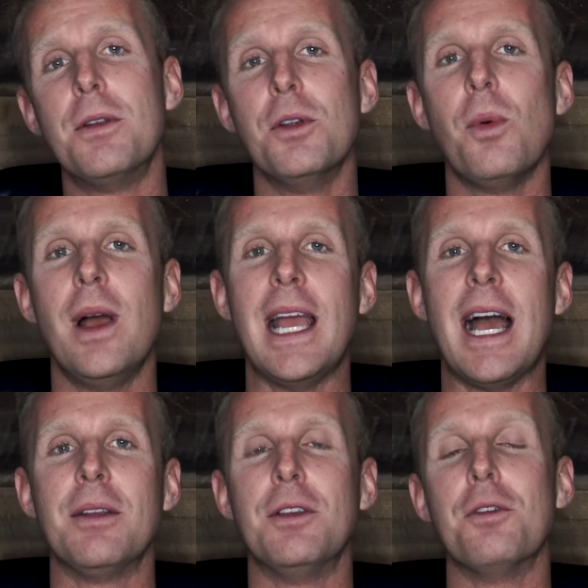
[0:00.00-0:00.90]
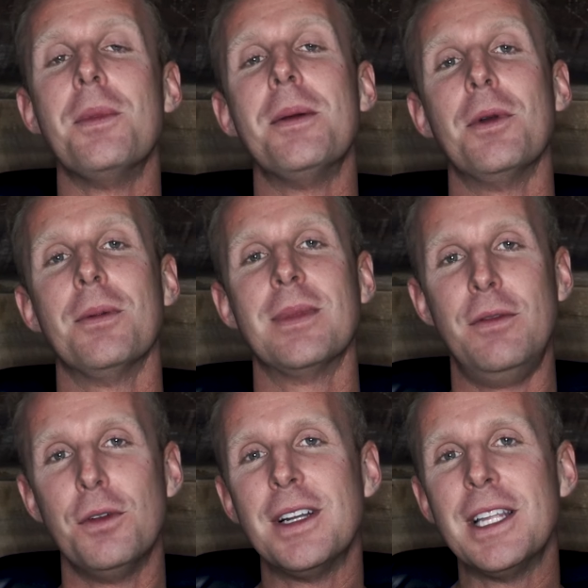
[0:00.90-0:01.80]
on your way out, and remember,
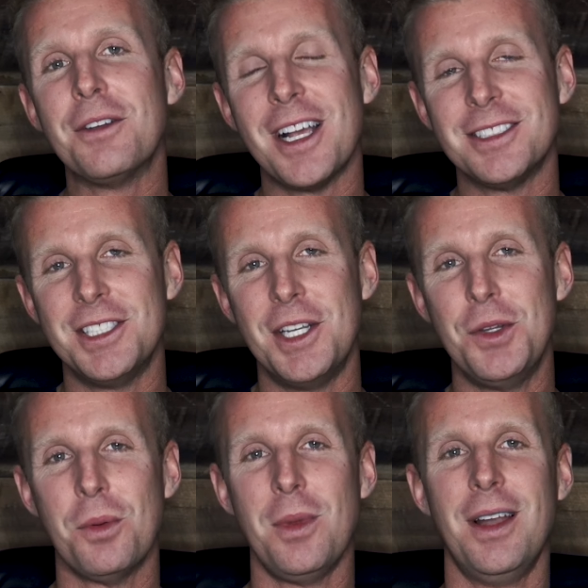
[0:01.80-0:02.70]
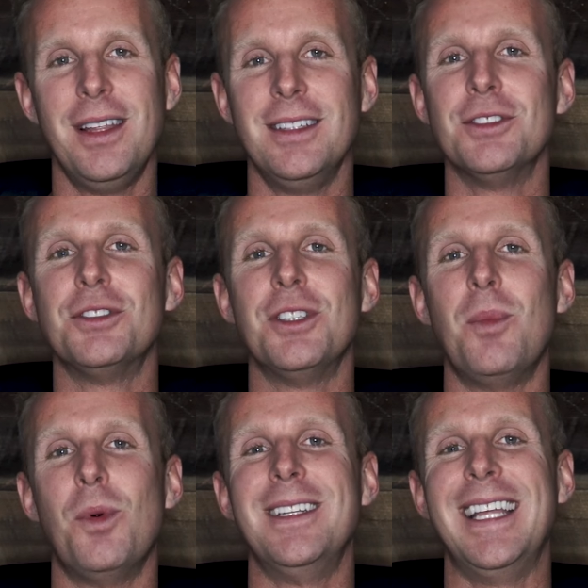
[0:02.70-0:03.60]
if you're not interested in your money,
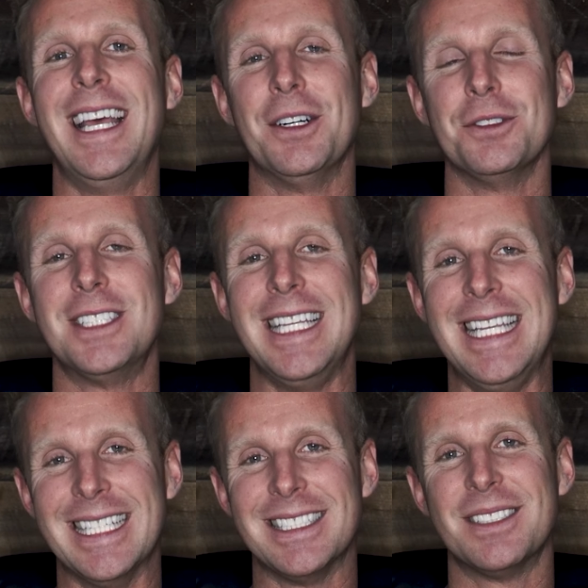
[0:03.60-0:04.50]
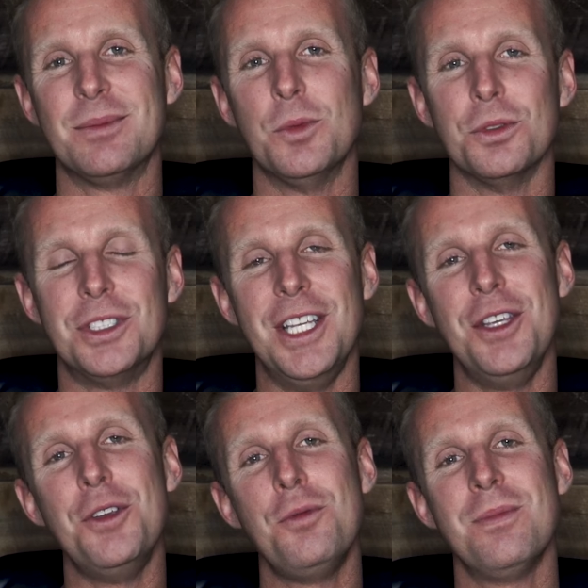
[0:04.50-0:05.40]
someone else is. We'll see
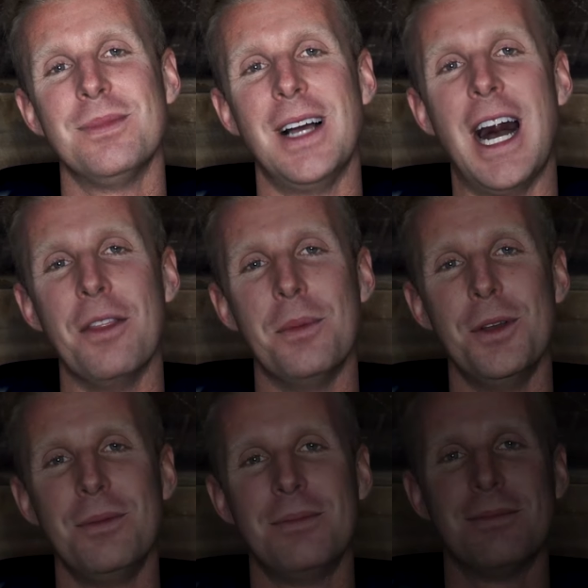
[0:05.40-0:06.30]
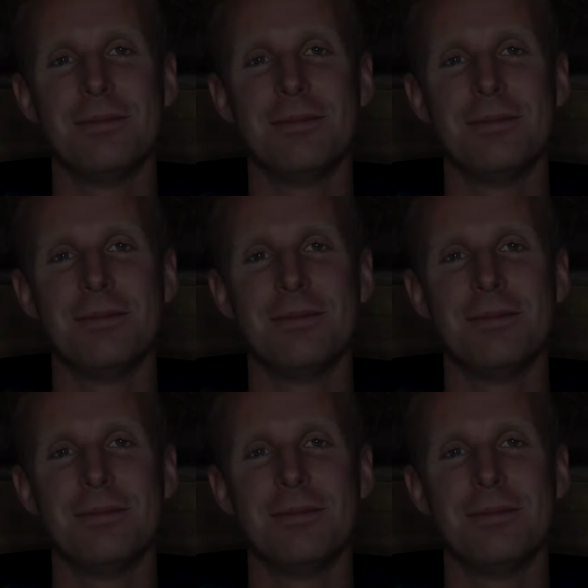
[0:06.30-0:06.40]
you on the moon.